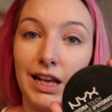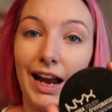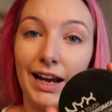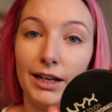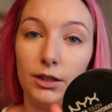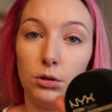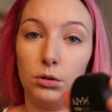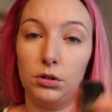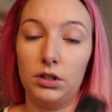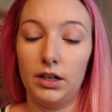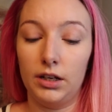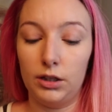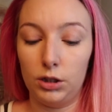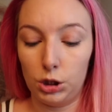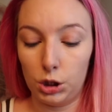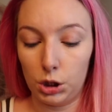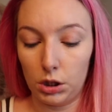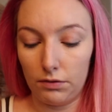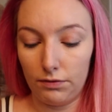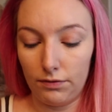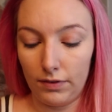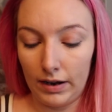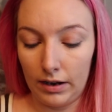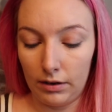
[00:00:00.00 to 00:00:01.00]
Hydra Touch
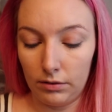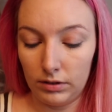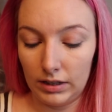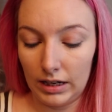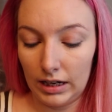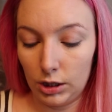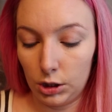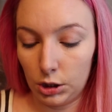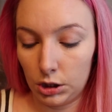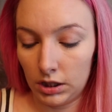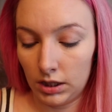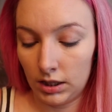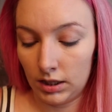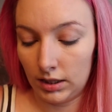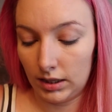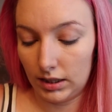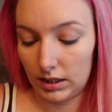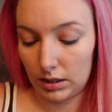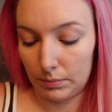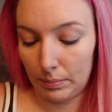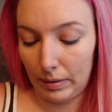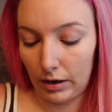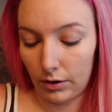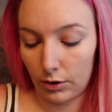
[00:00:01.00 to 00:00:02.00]
foundation.
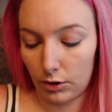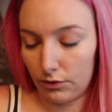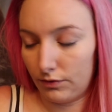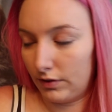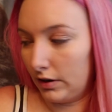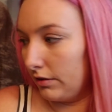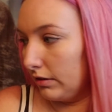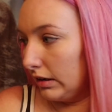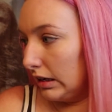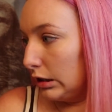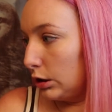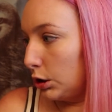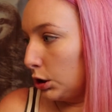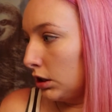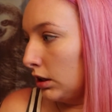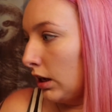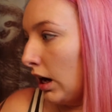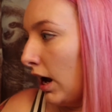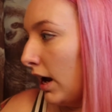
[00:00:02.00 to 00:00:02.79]
It's a powder foundation.